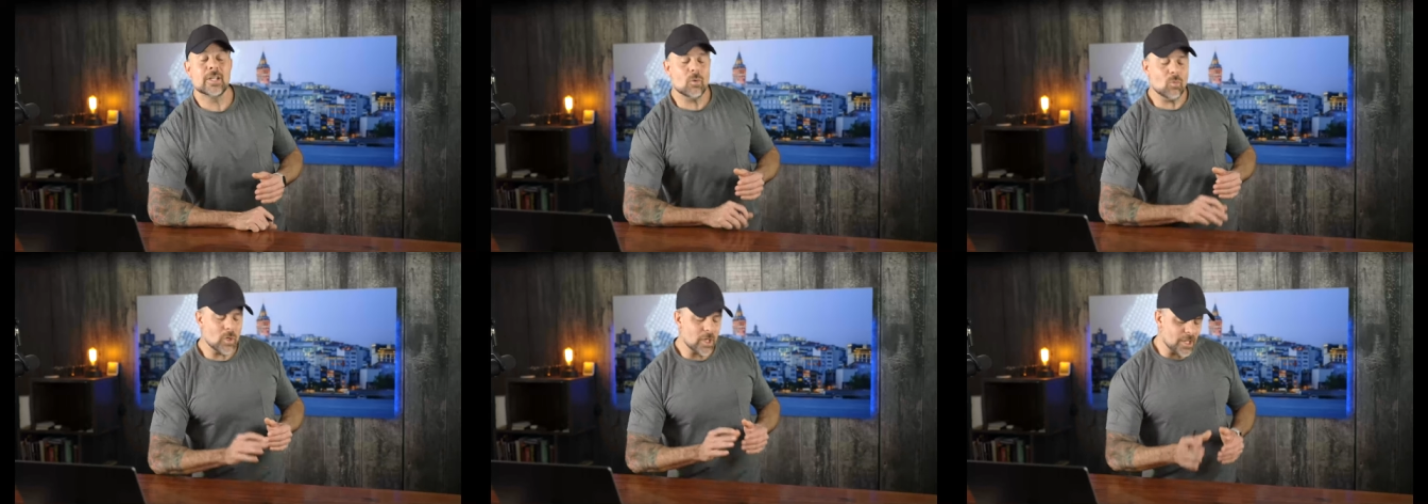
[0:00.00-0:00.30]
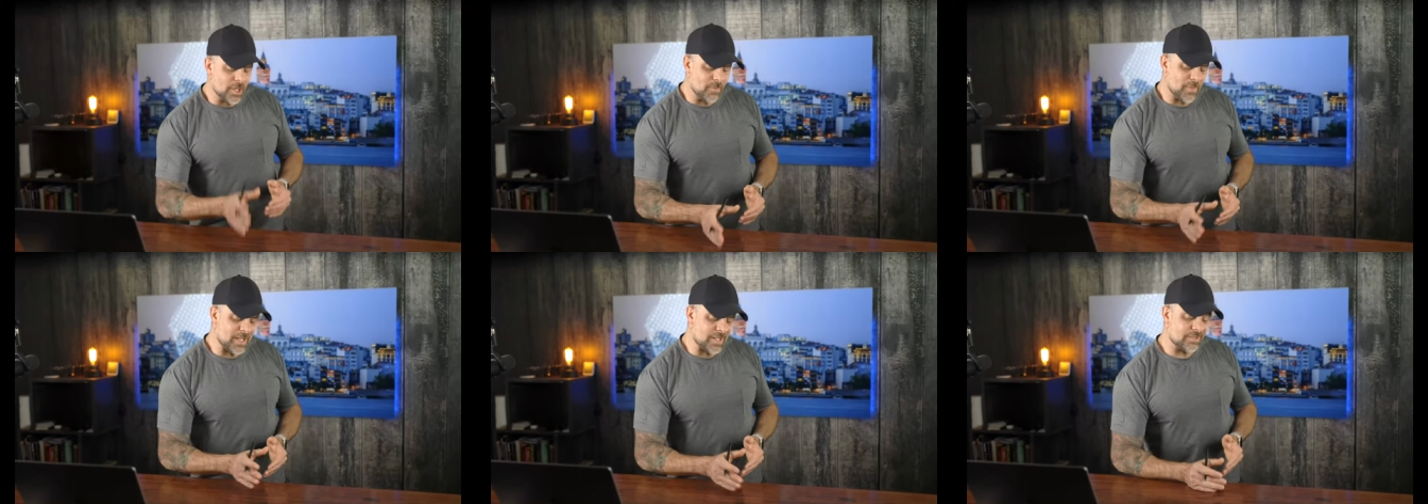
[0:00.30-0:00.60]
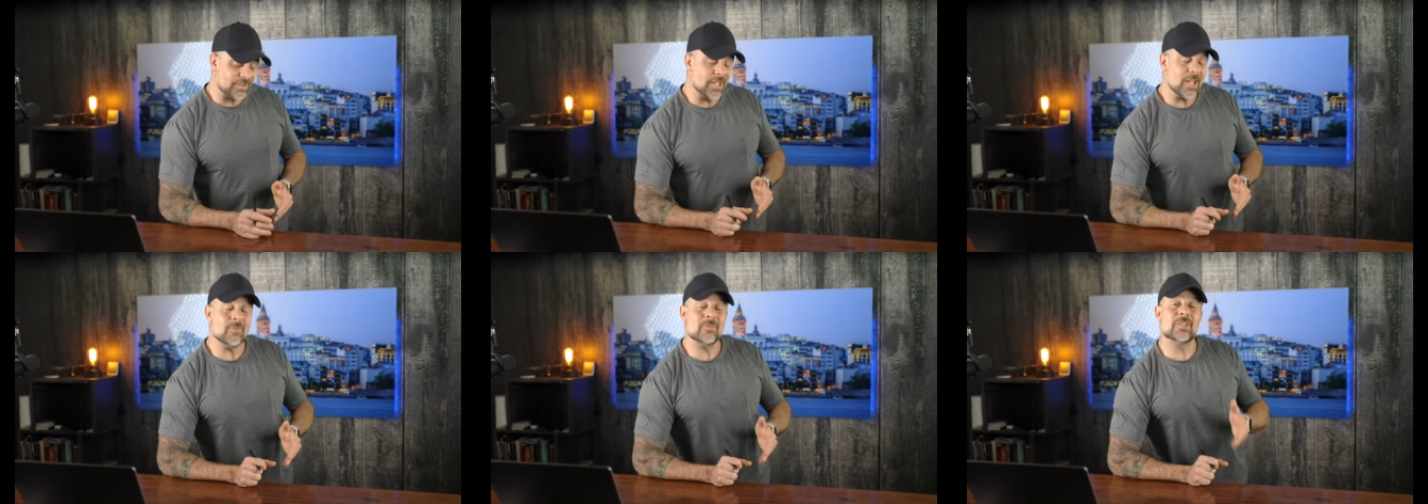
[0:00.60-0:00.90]
Now, one of the
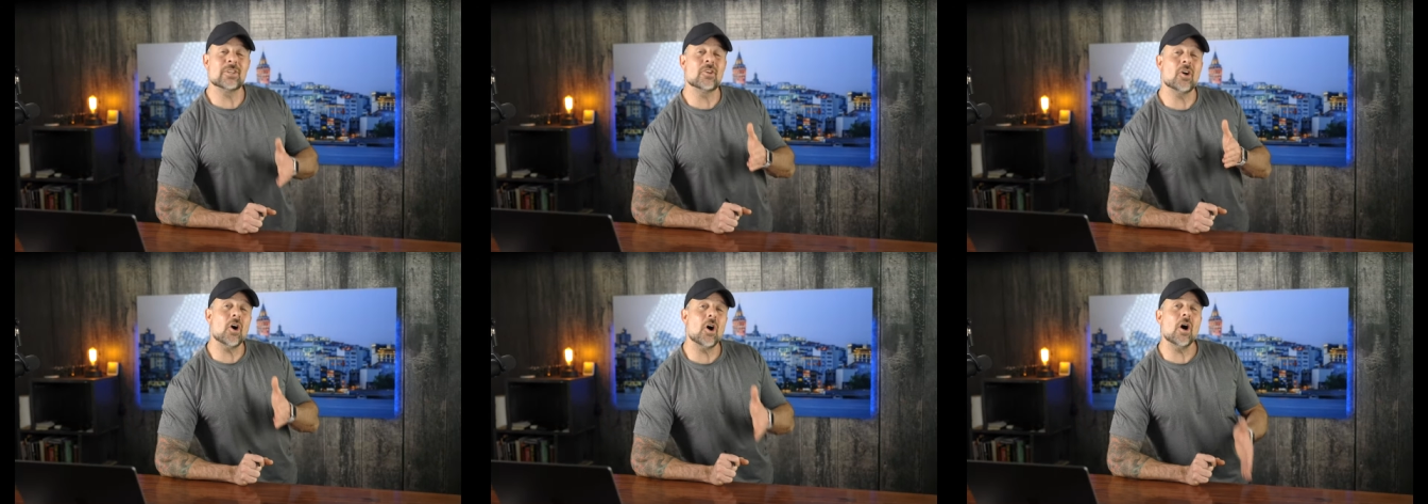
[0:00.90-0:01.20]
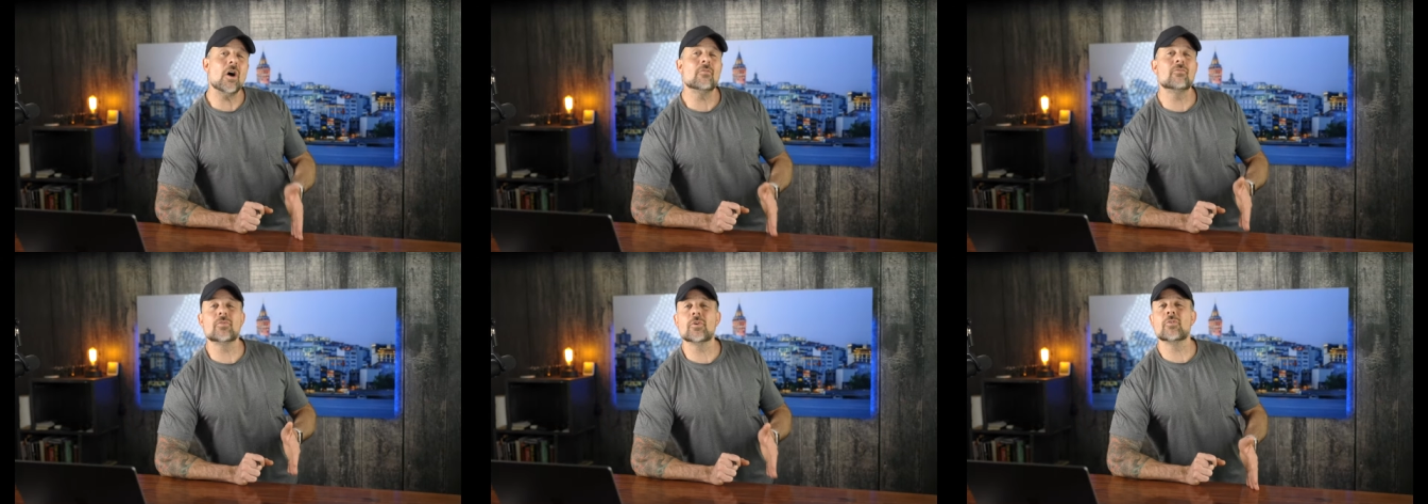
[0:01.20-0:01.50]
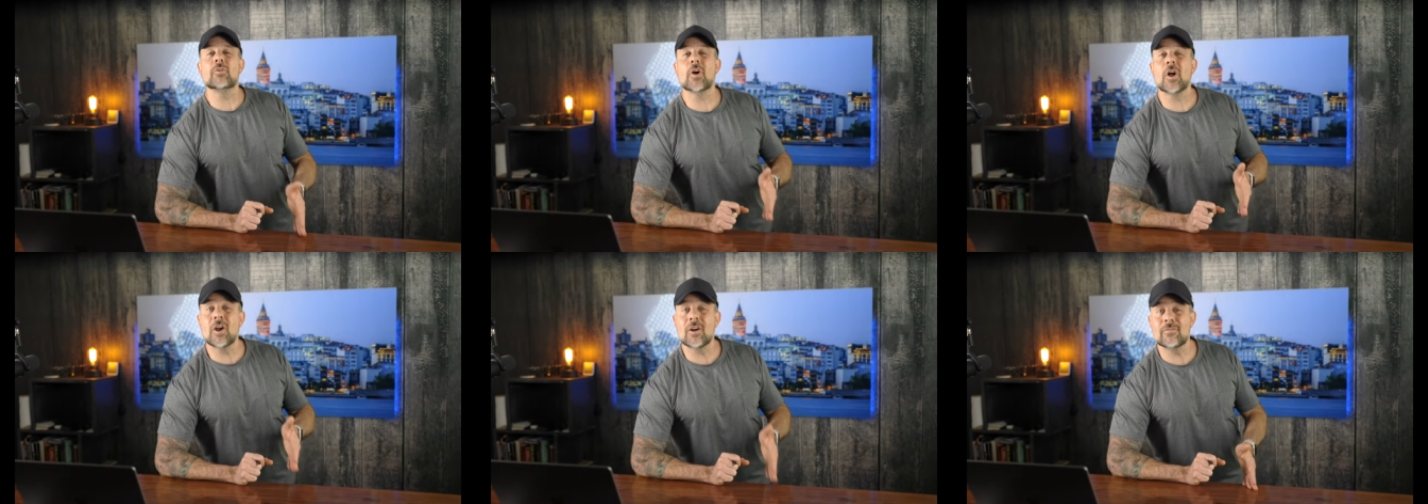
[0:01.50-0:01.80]
biggest names in
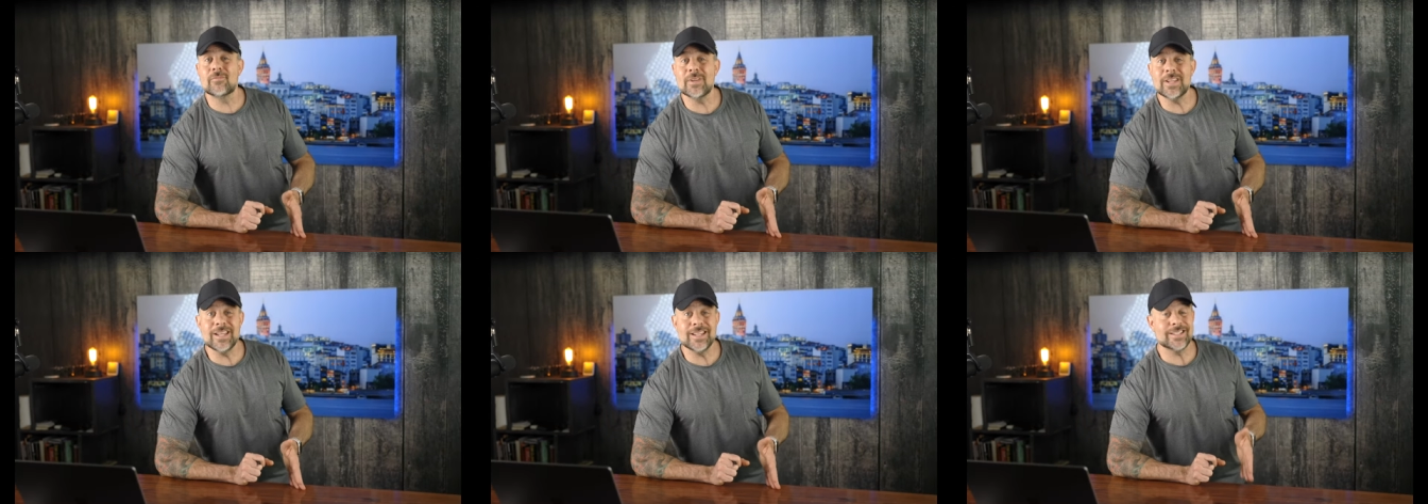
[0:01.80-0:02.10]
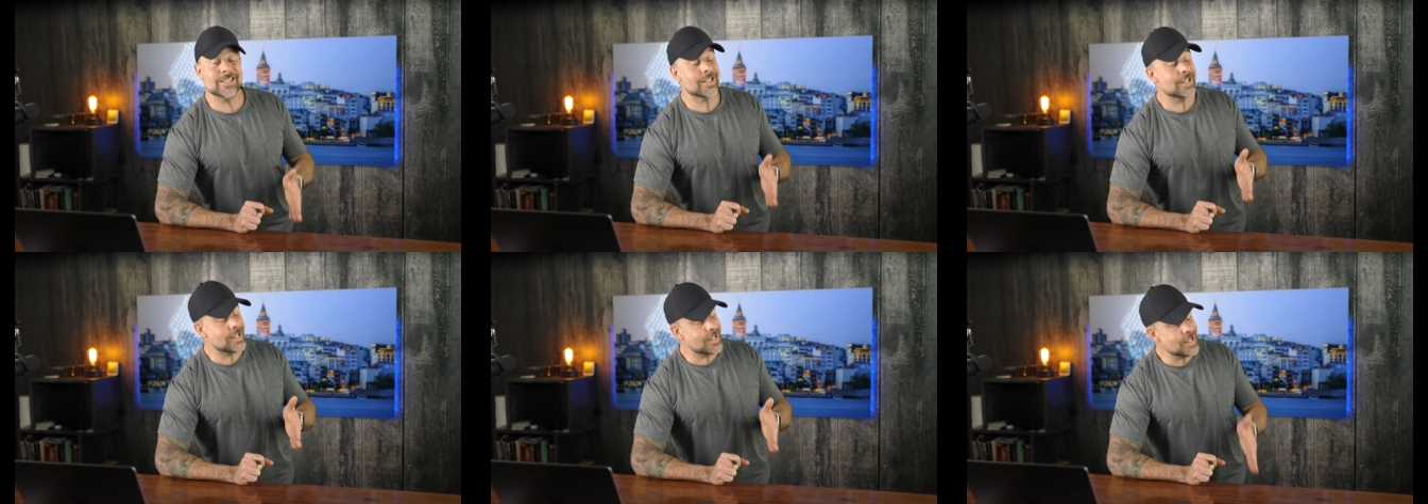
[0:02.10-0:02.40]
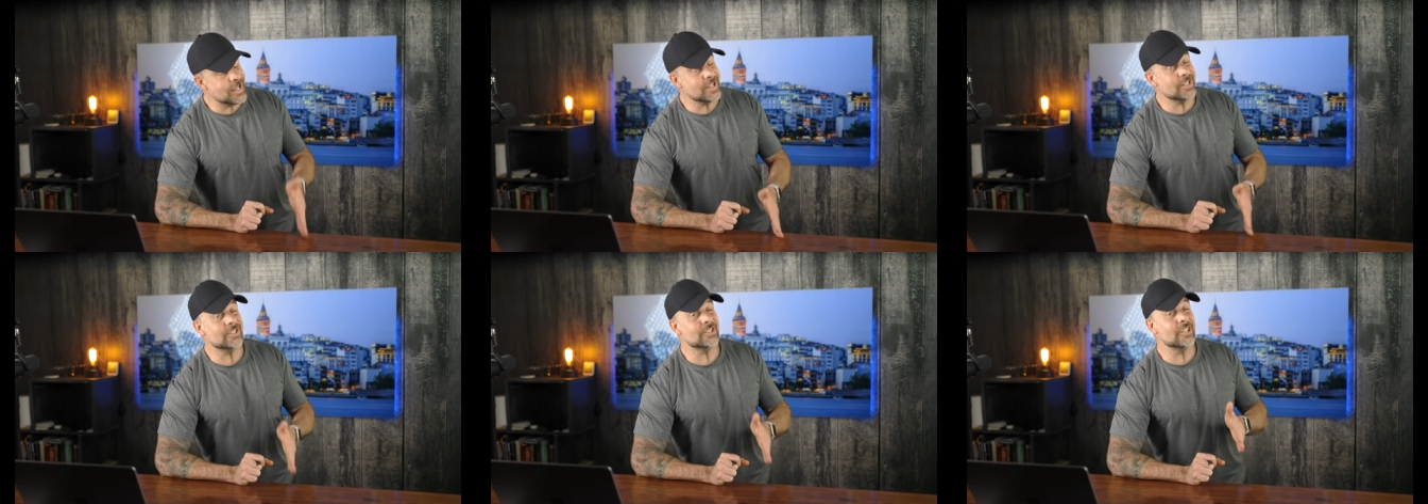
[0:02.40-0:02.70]
off-road RVs
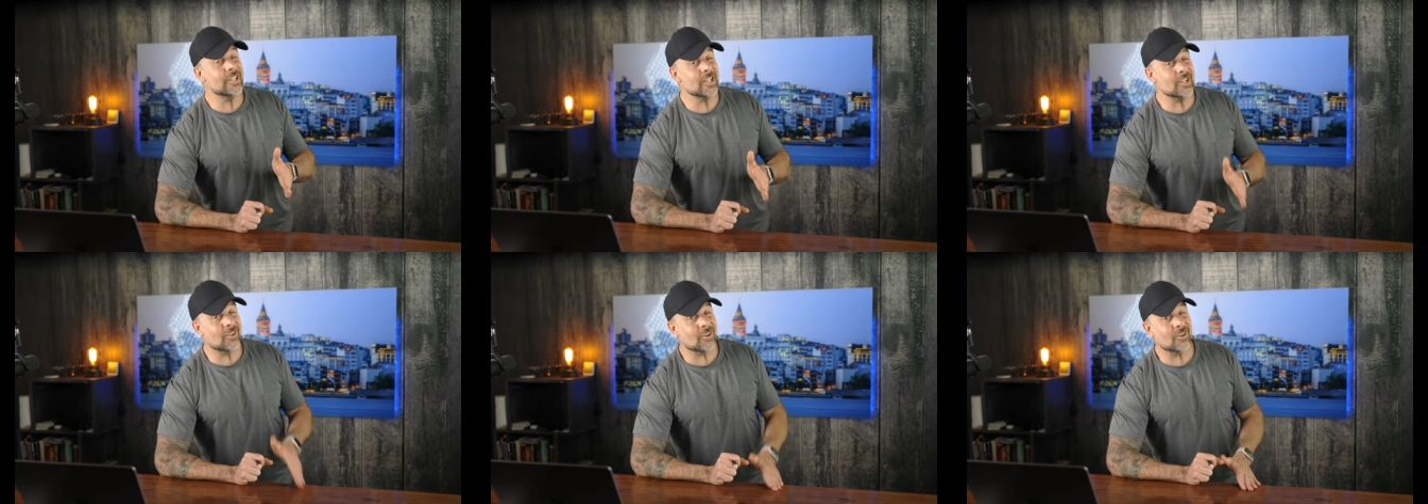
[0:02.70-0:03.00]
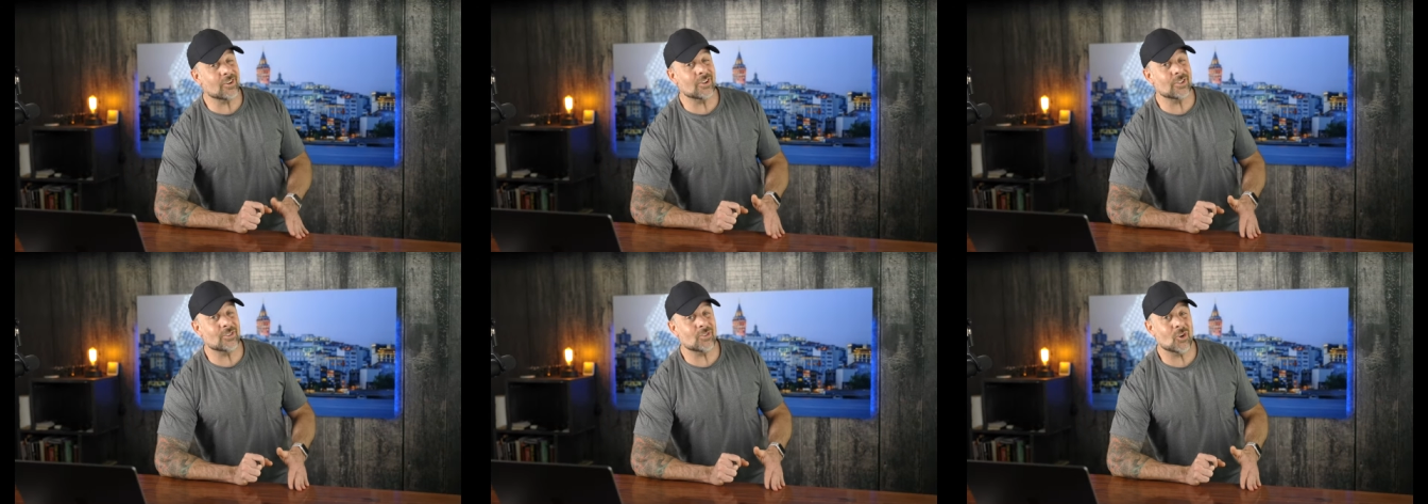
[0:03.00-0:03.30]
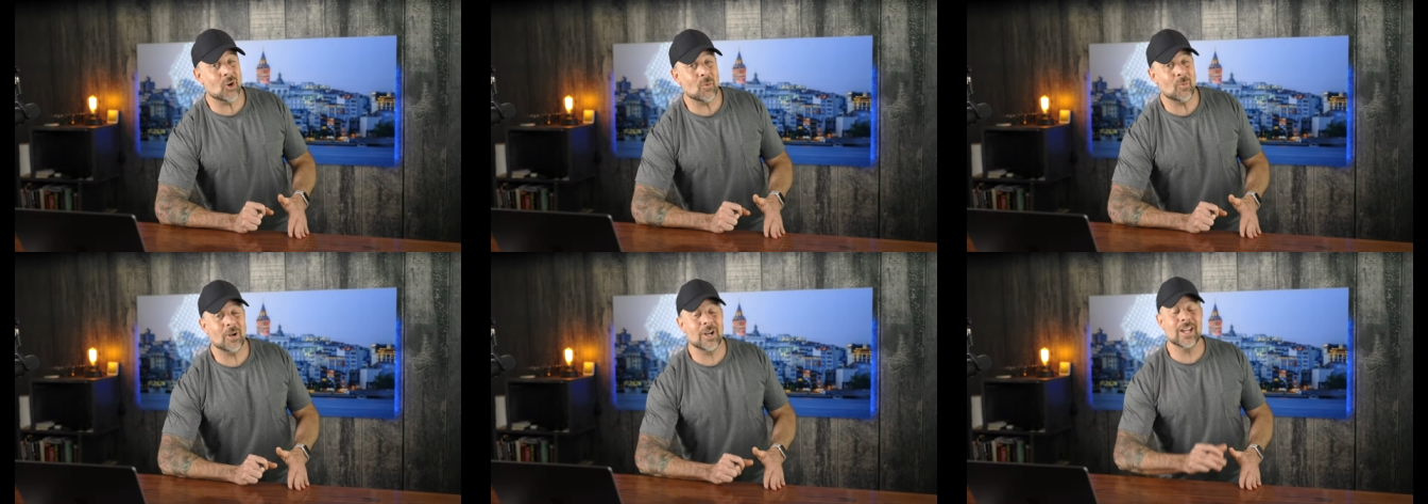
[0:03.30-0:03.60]
is the
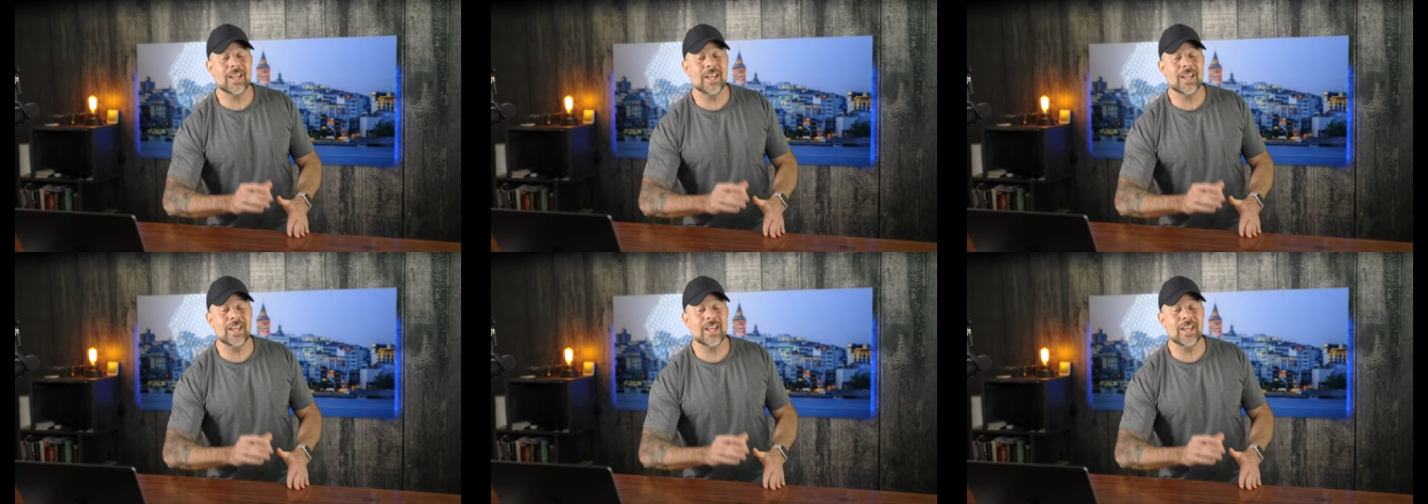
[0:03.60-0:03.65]
EarthRoamer,